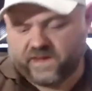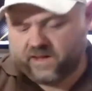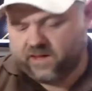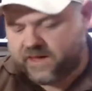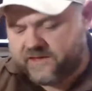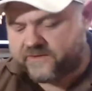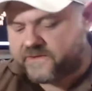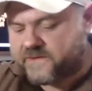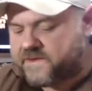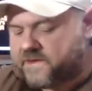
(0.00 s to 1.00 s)
It's a
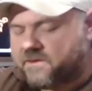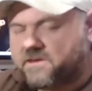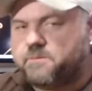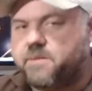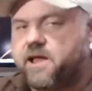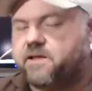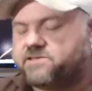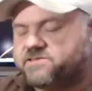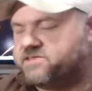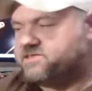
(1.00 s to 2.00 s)
little
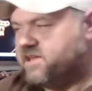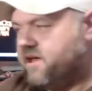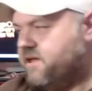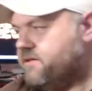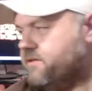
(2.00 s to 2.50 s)
unbalanced. It's not